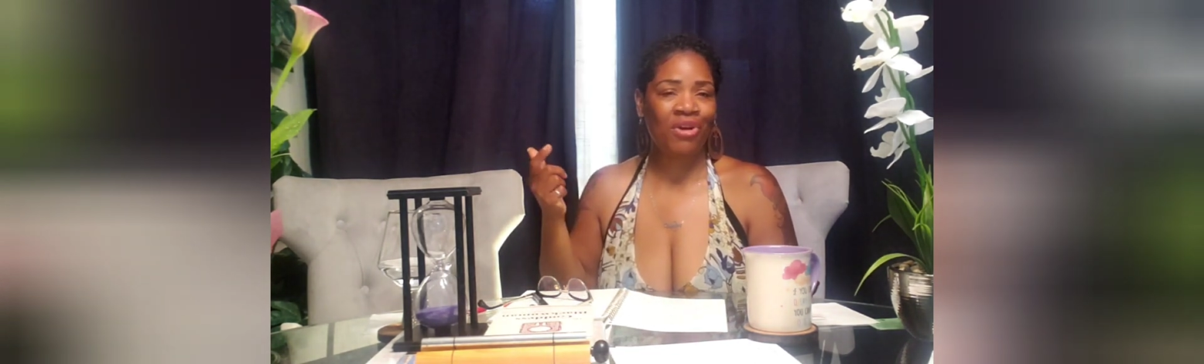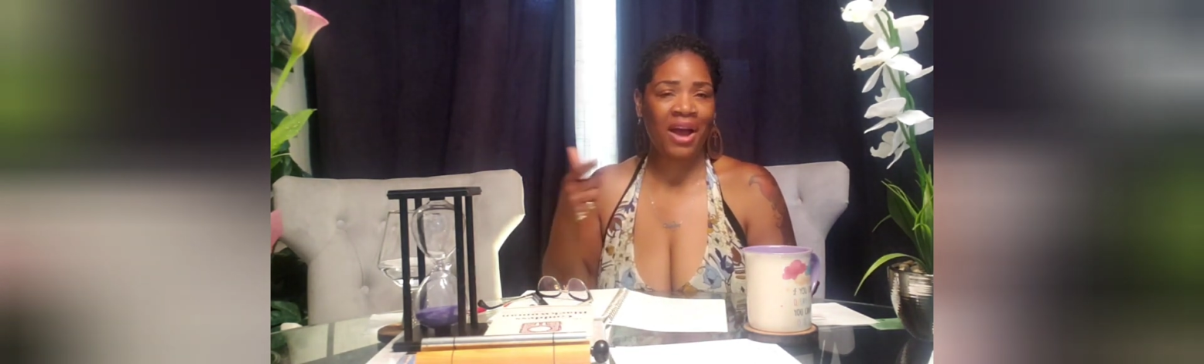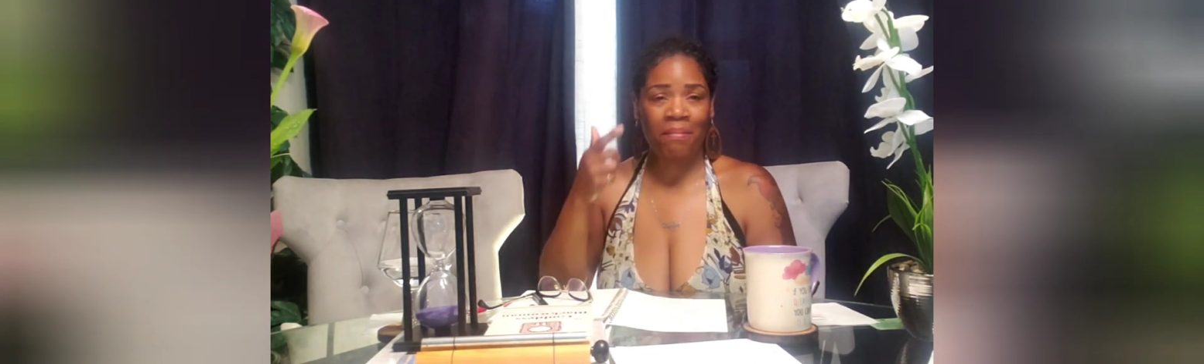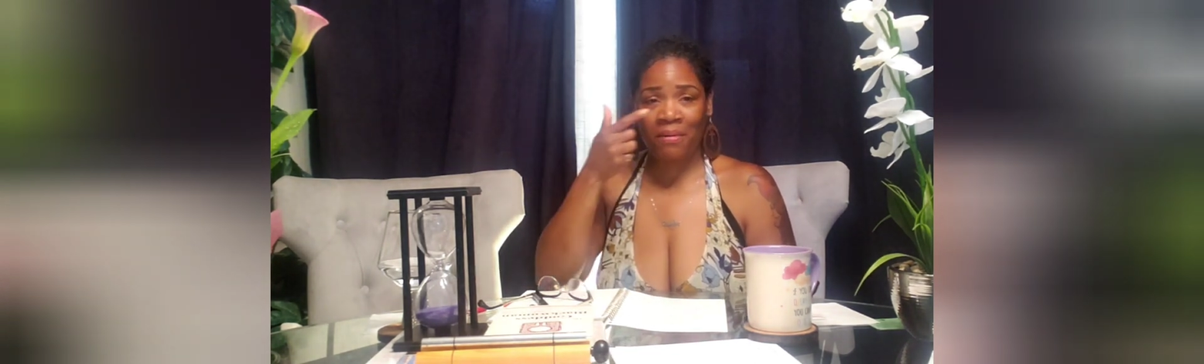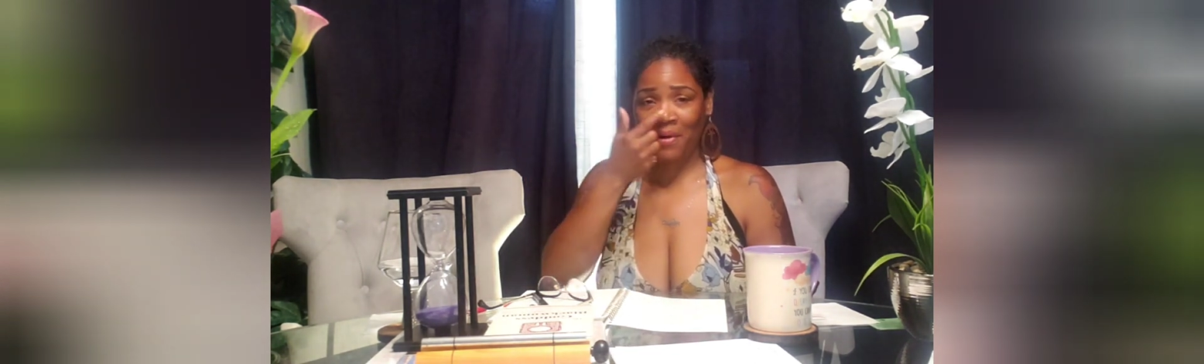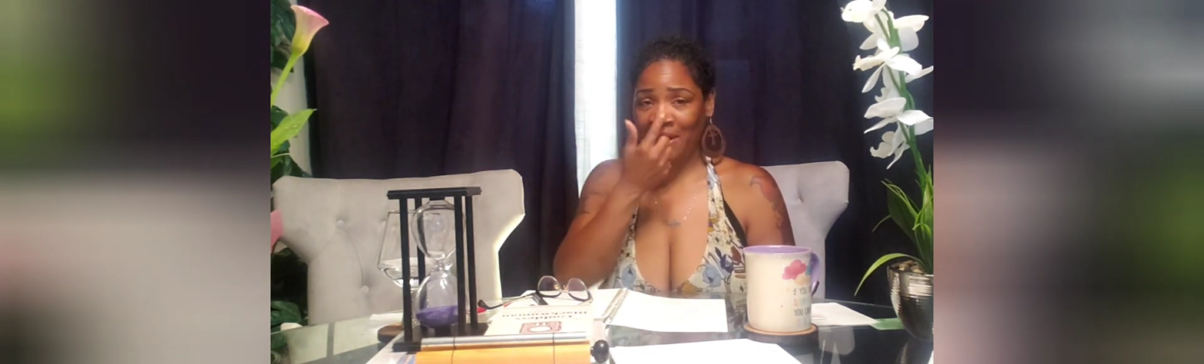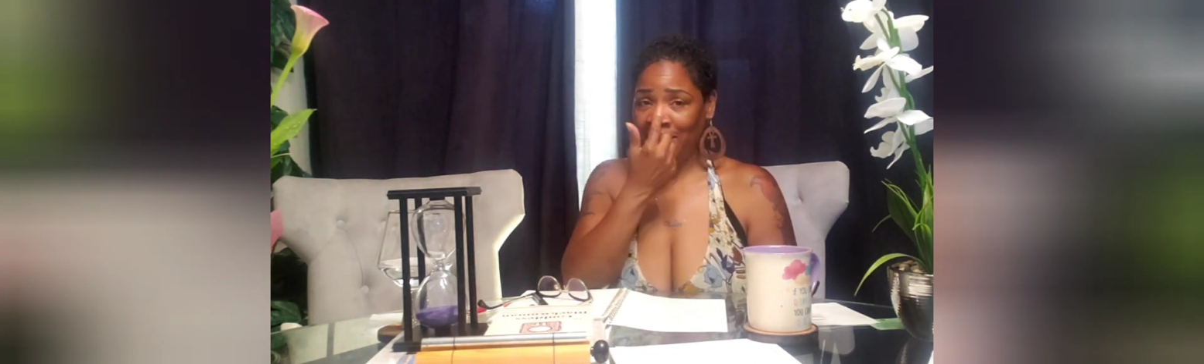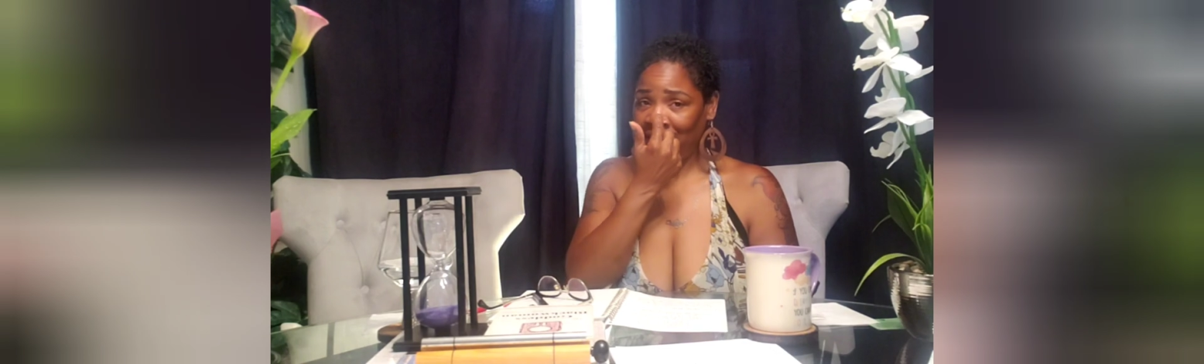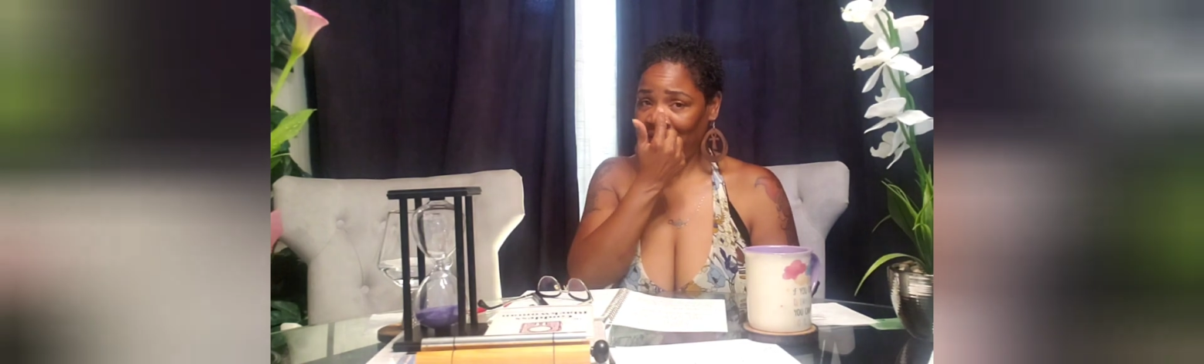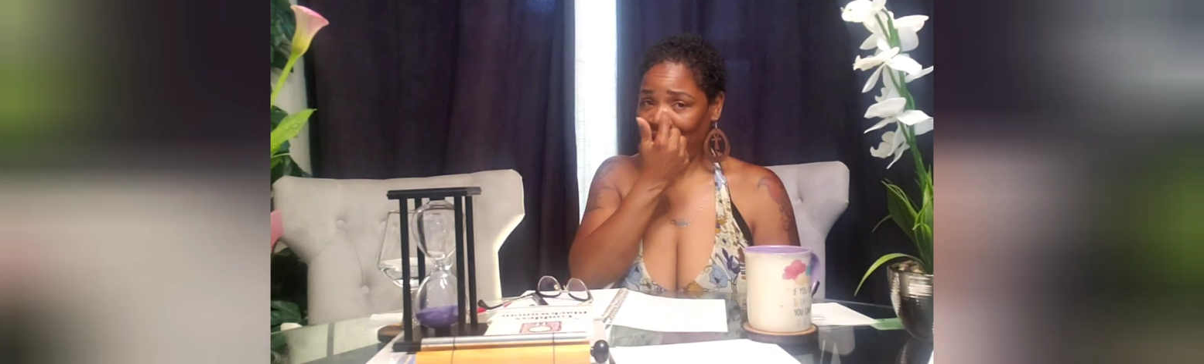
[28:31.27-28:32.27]
your
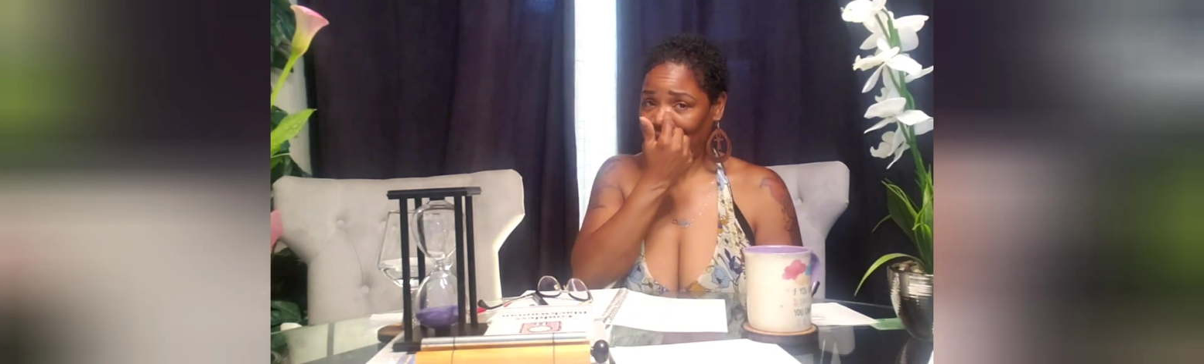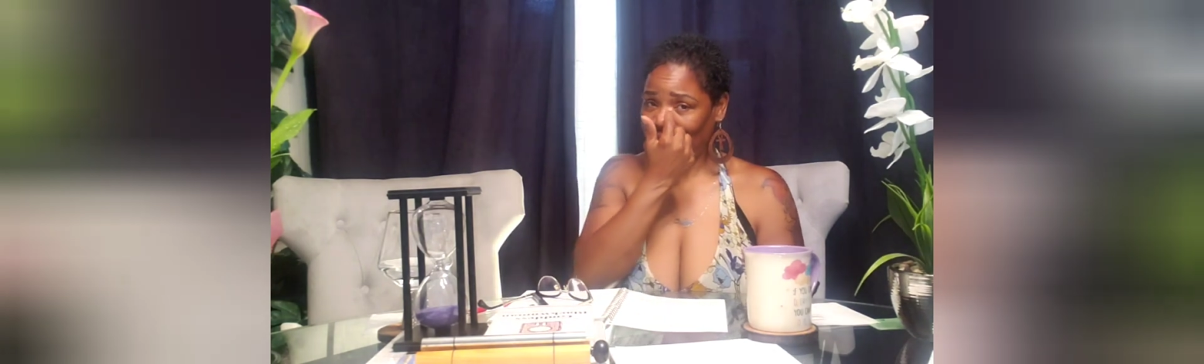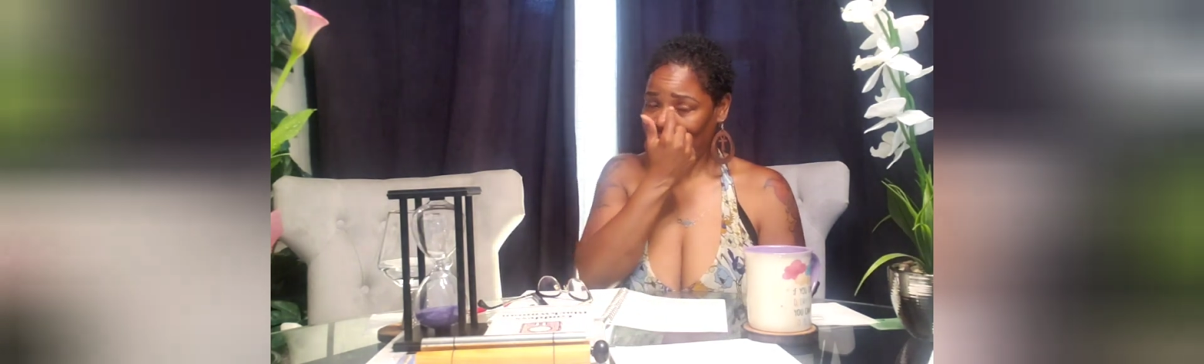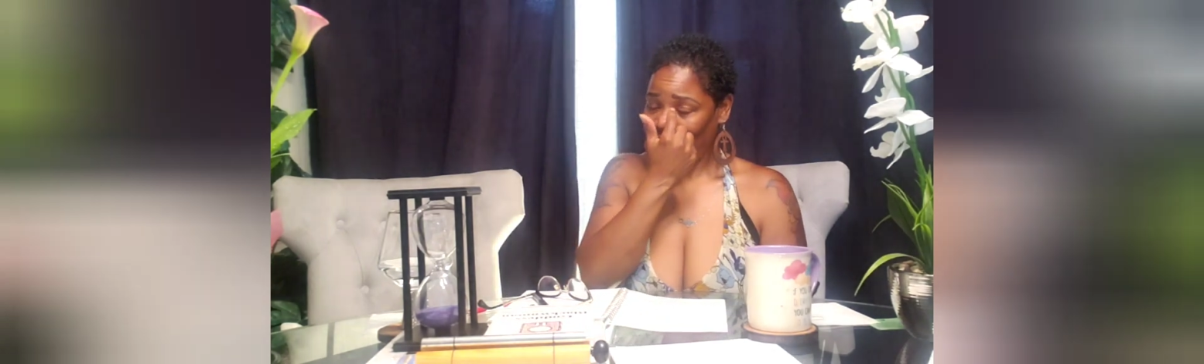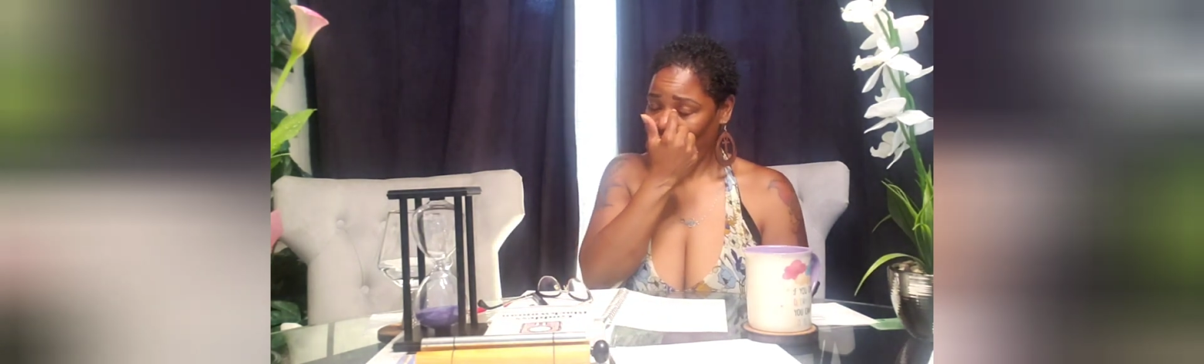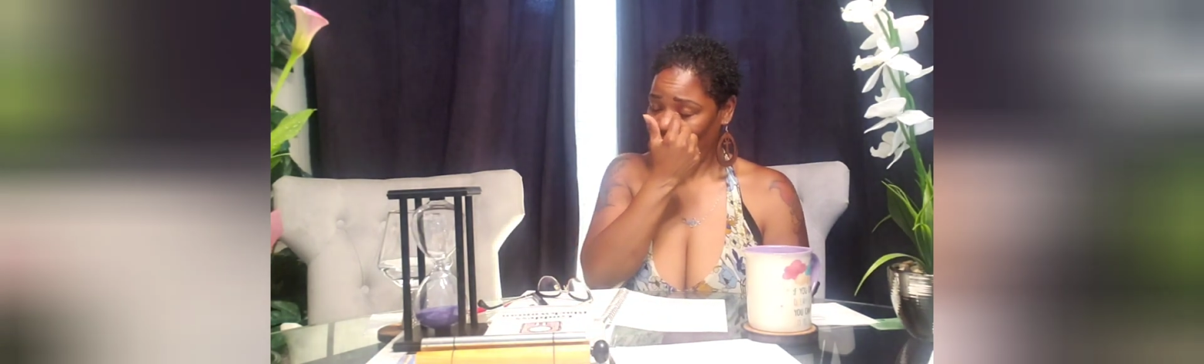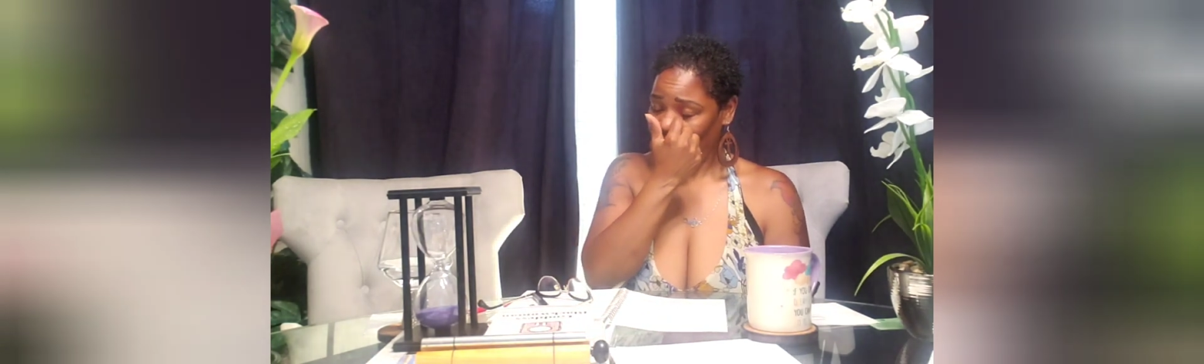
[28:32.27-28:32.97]
operating system.